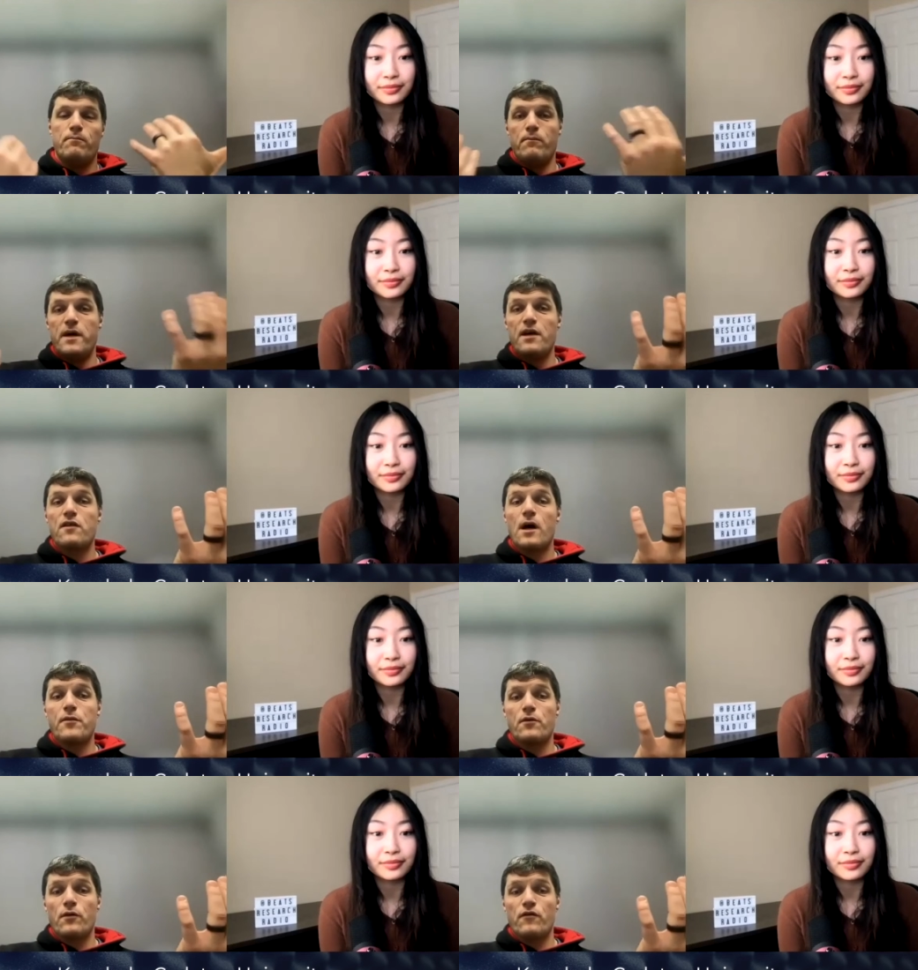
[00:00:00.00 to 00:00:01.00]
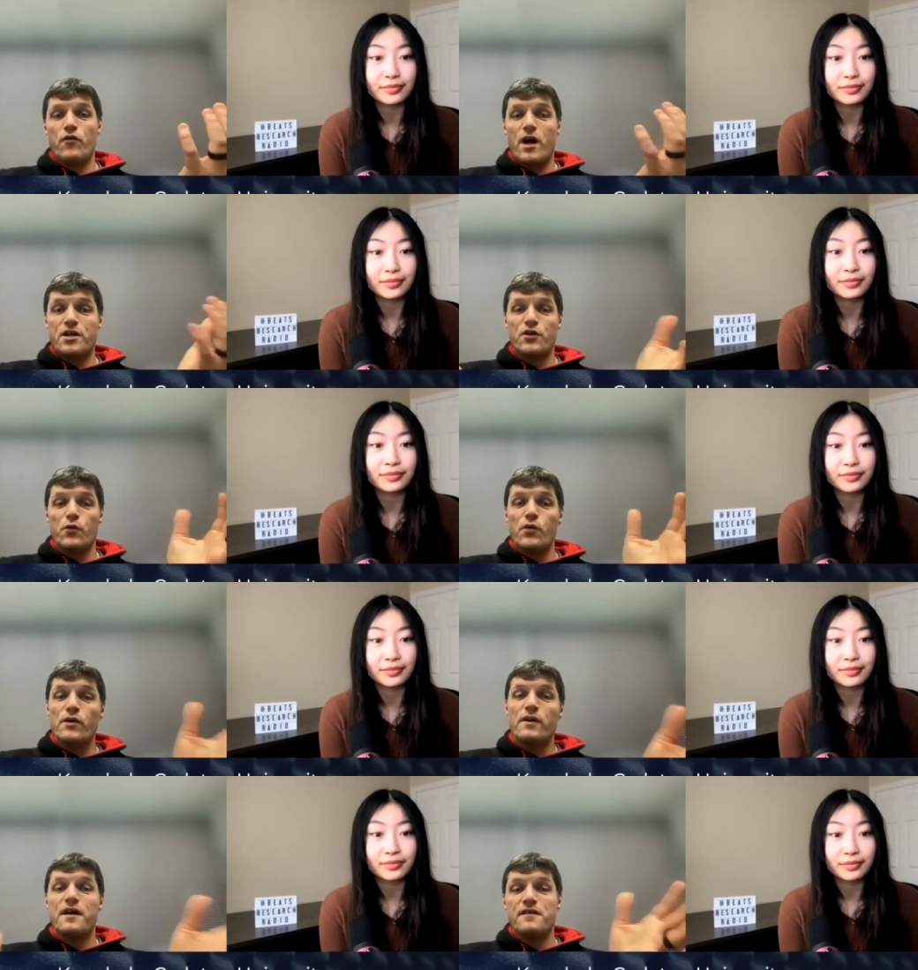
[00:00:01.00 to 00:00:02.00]
Speaker 1: biggest obstacles for actually
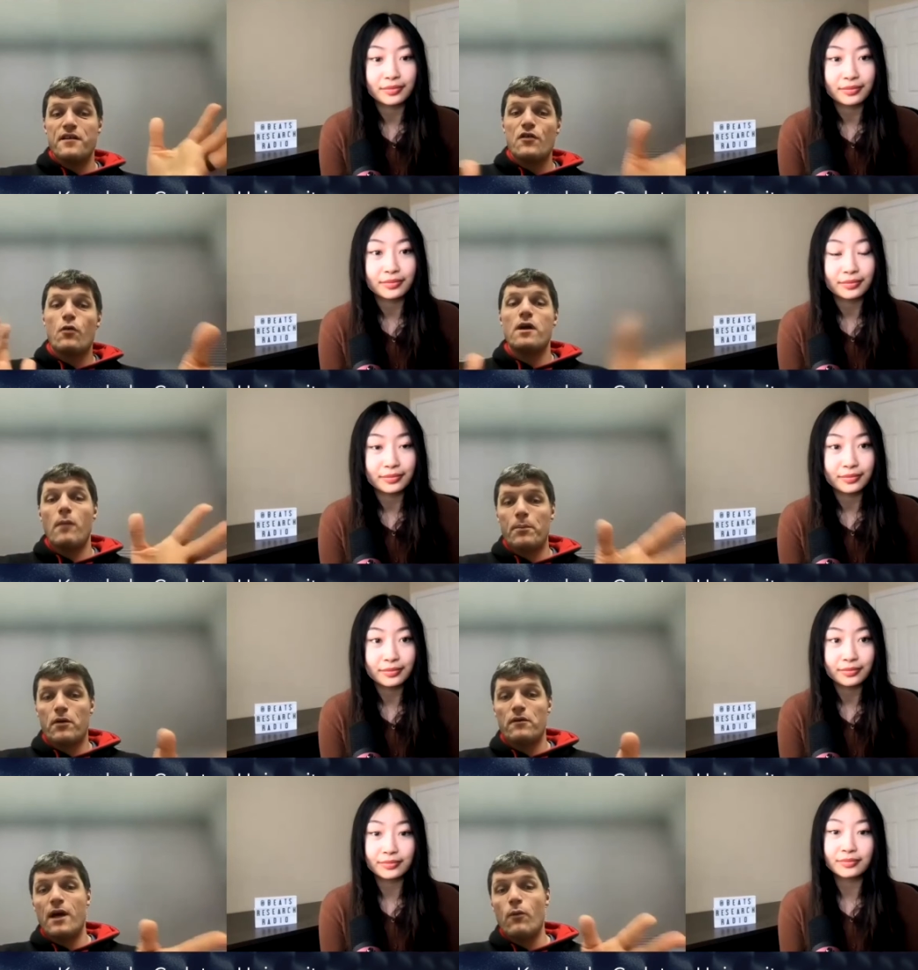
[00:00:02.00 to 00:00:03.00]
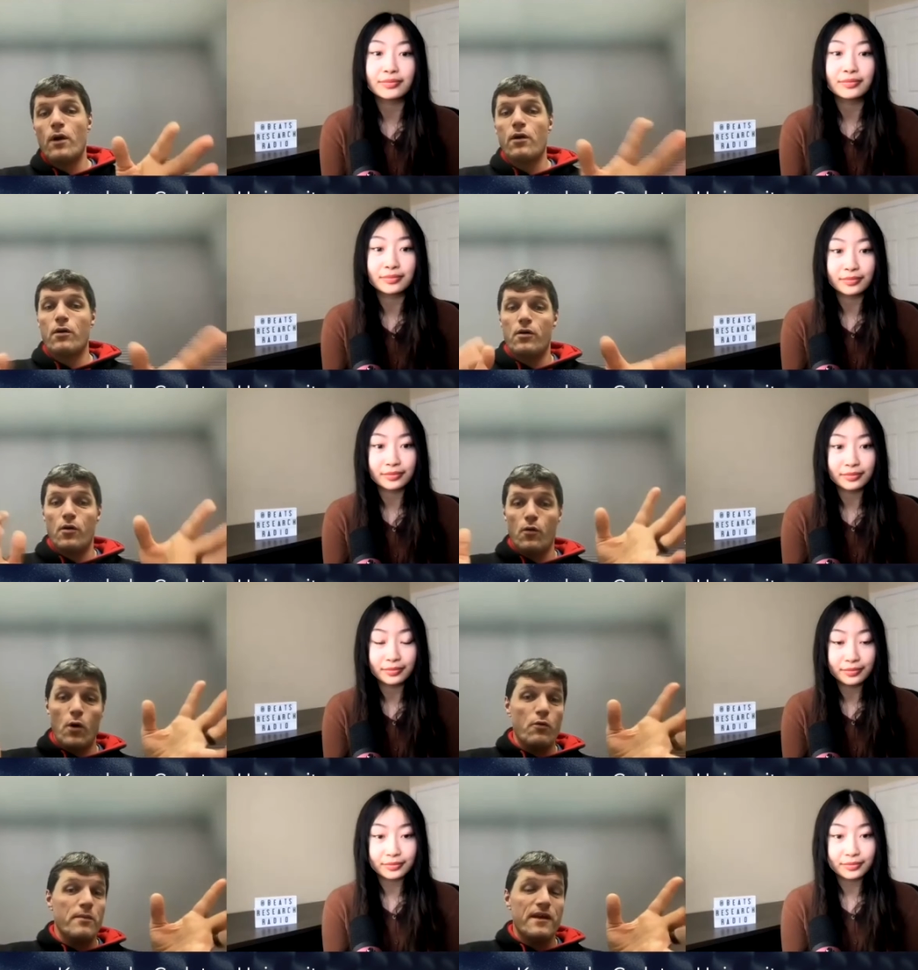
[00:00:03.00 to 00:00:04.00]
realizing this quantum optical network or, or
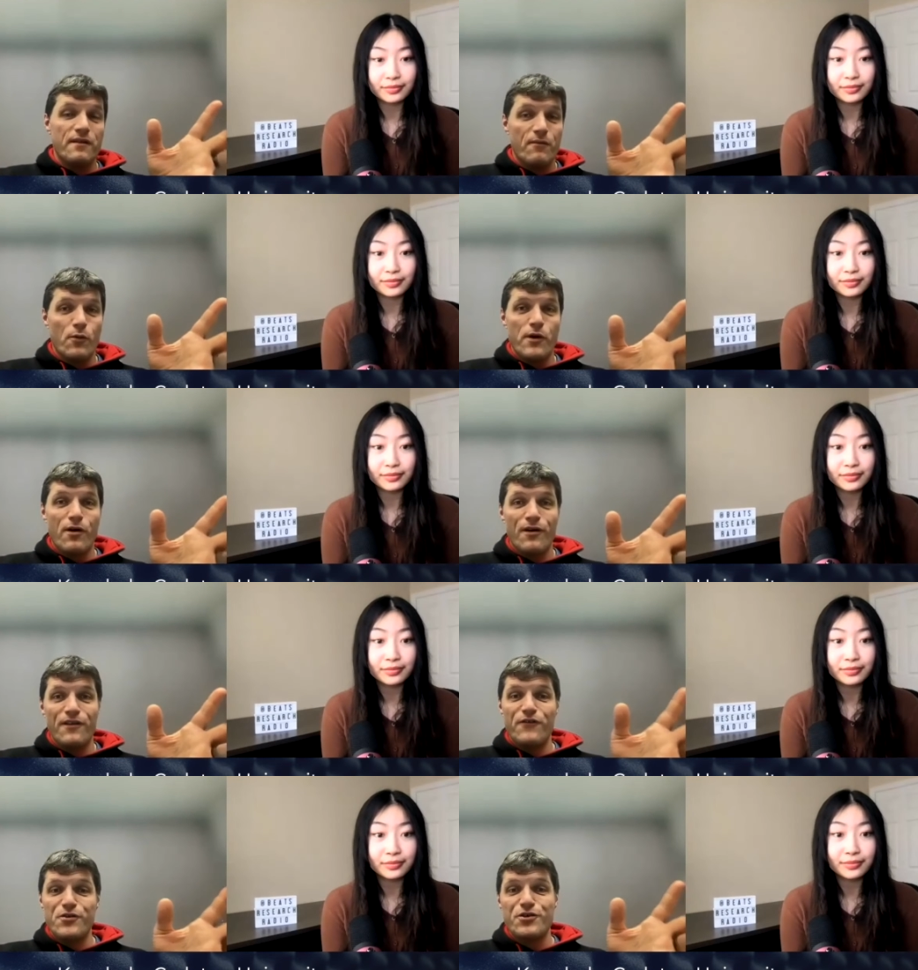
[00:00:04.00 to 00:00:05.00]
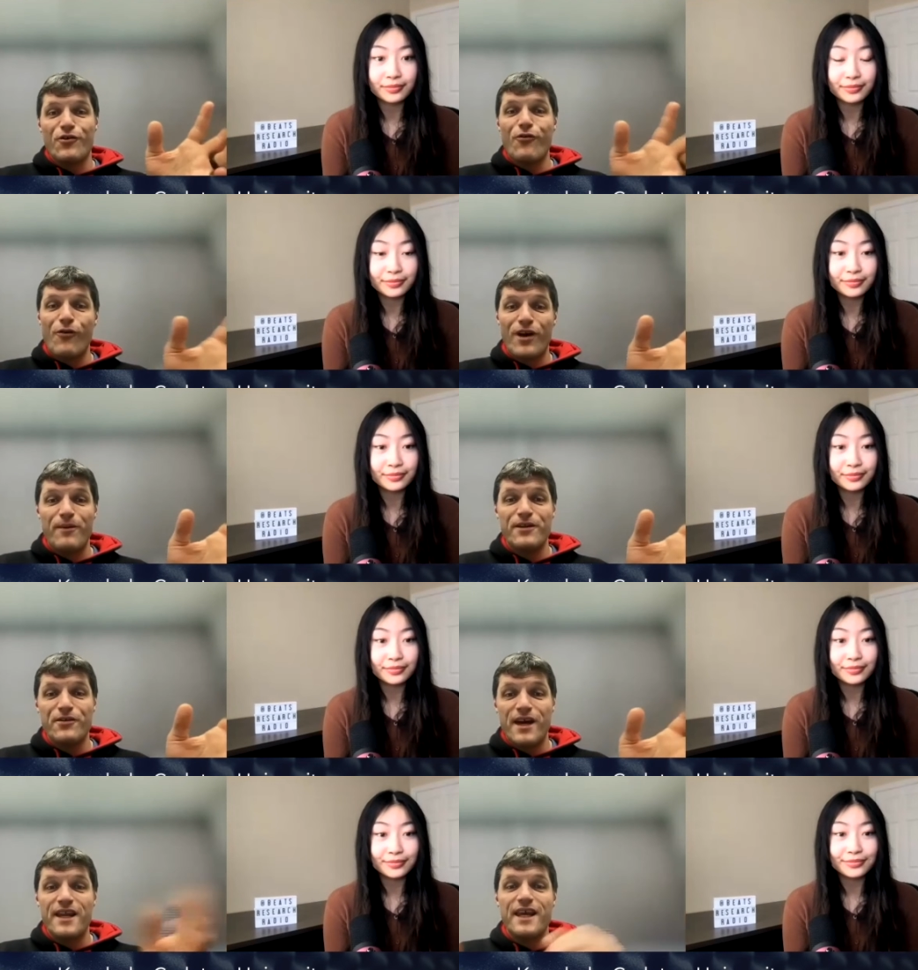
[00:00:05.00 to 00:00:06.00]
what would be what we call the future quantum
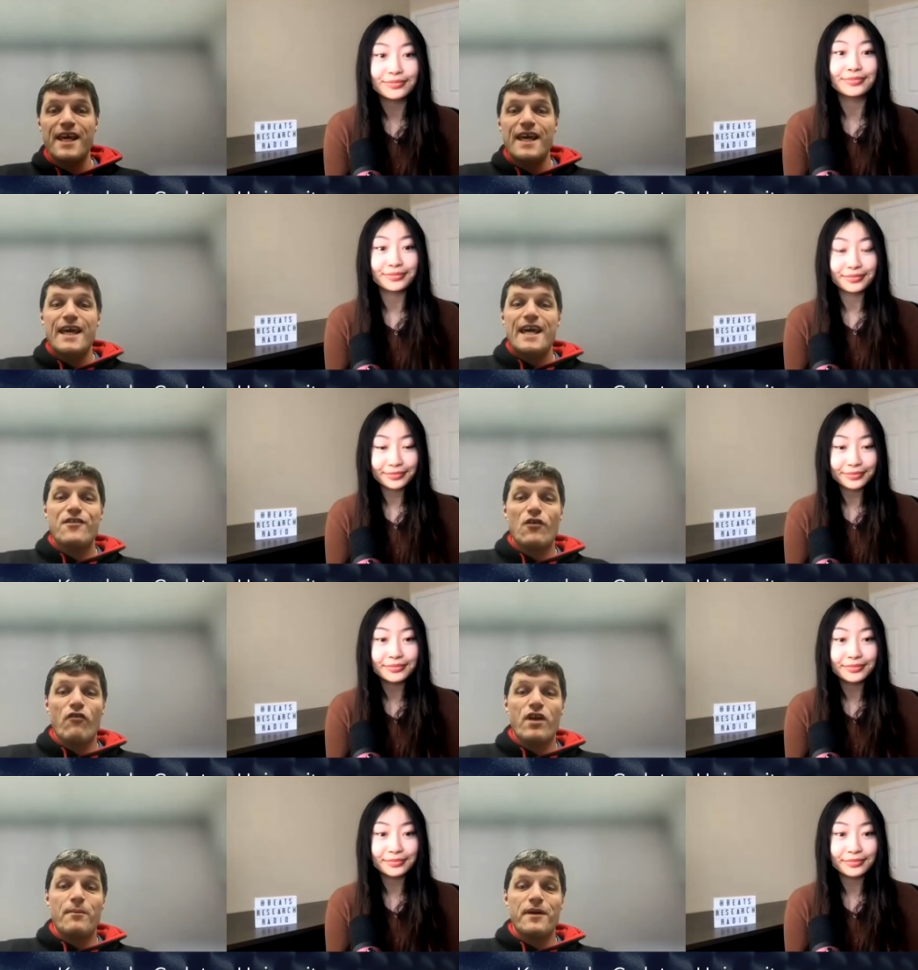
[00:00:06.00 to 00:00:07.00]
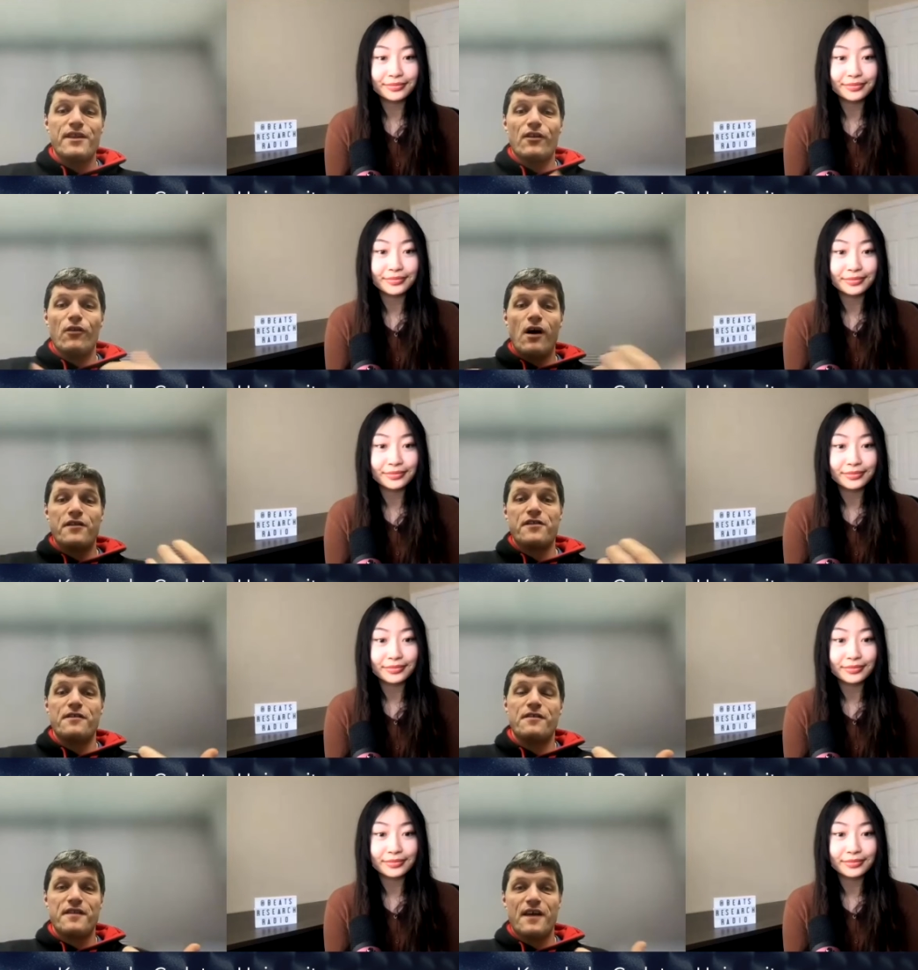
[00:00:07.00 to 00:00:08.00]
internet is overcoming the
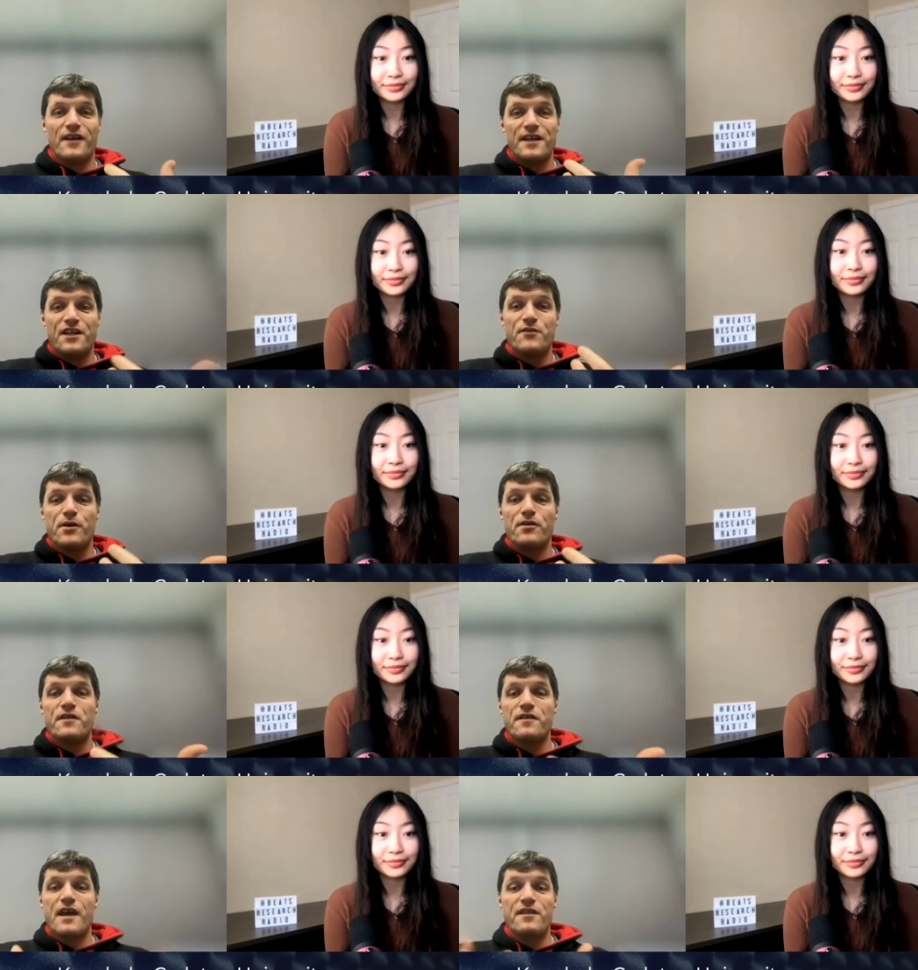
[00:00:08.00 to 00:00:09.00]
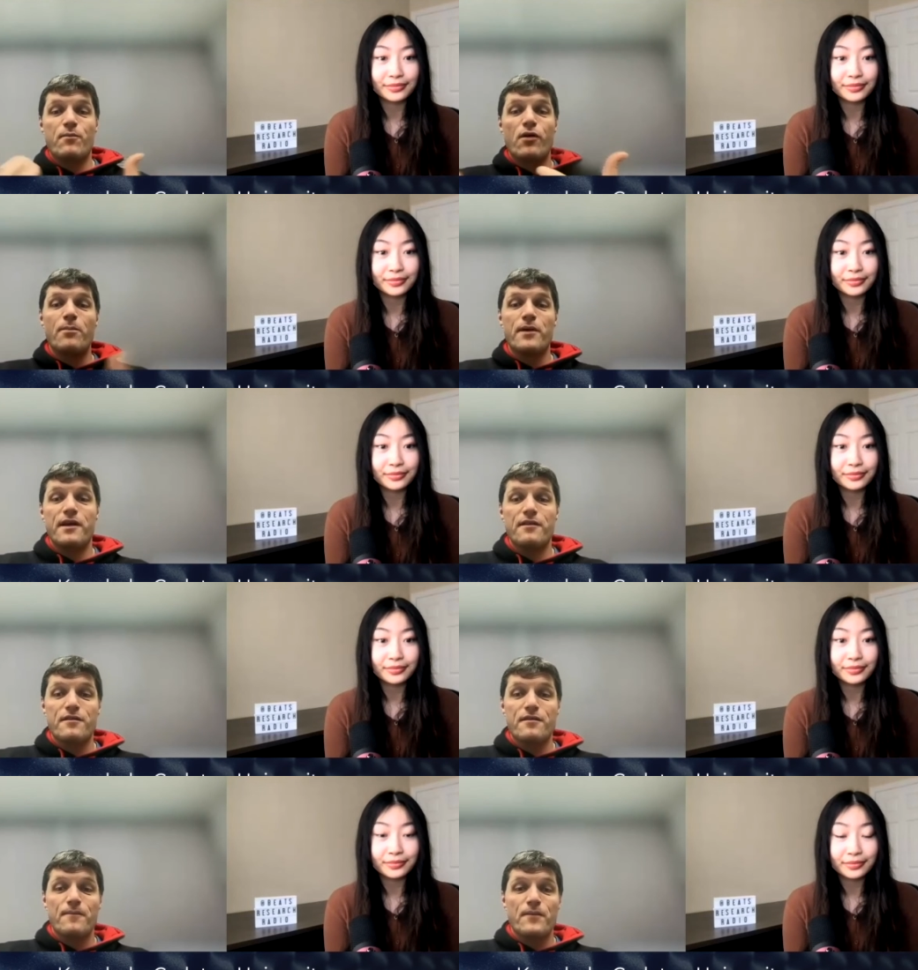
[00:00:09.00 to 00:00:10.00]
losses that light experiences as it propagates.